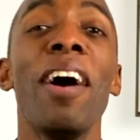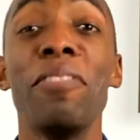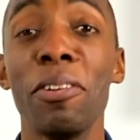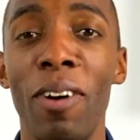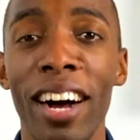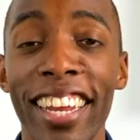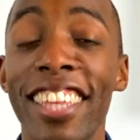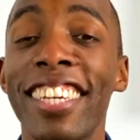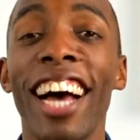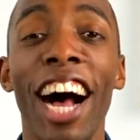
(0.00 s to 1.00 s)
everyone,
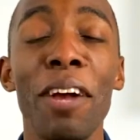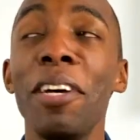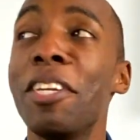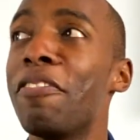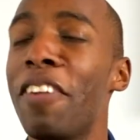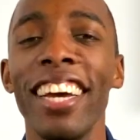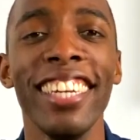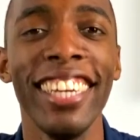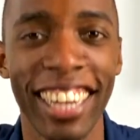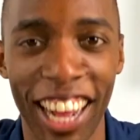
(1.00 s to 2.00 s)
the time has
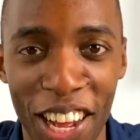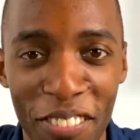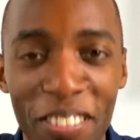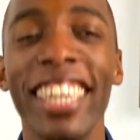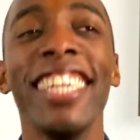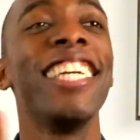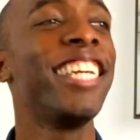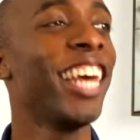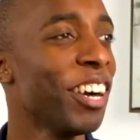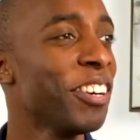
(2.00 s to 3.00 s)
finally come to
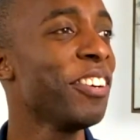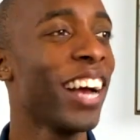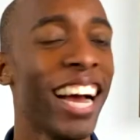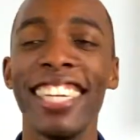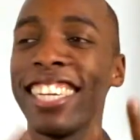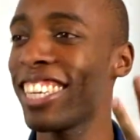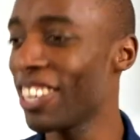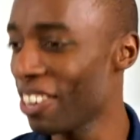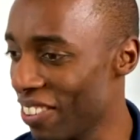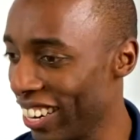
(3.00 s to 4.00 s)
tell you guys the
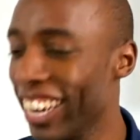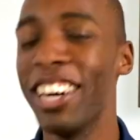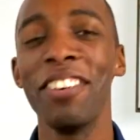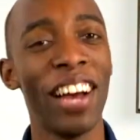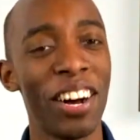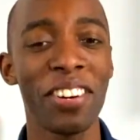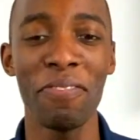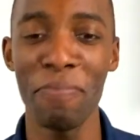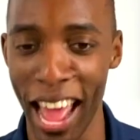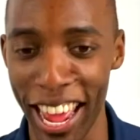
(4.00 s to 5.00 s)
story about
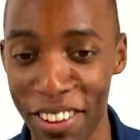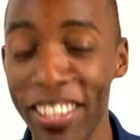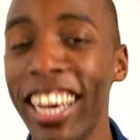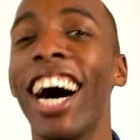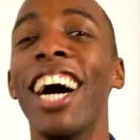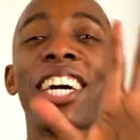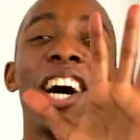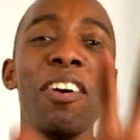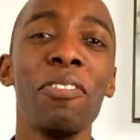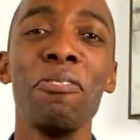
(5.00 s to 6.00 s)
Combatives. A
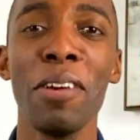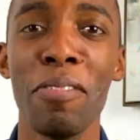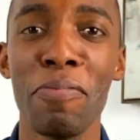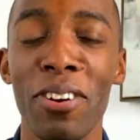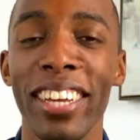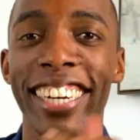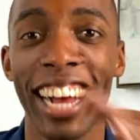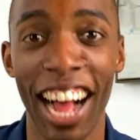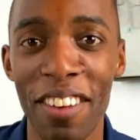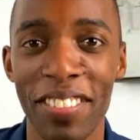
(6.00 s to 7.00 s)
couple people in the
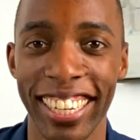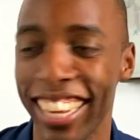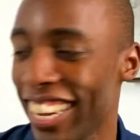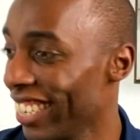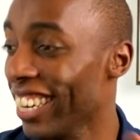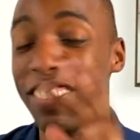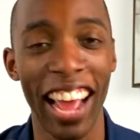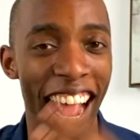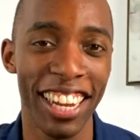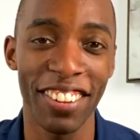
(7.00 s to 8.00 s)
comment section have
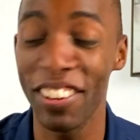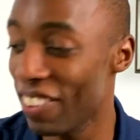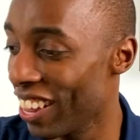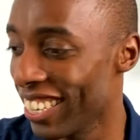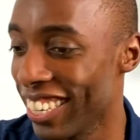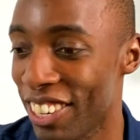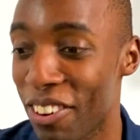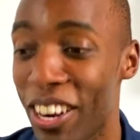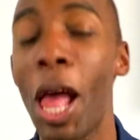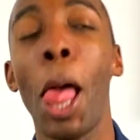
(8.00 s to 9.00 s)
asked me about this story,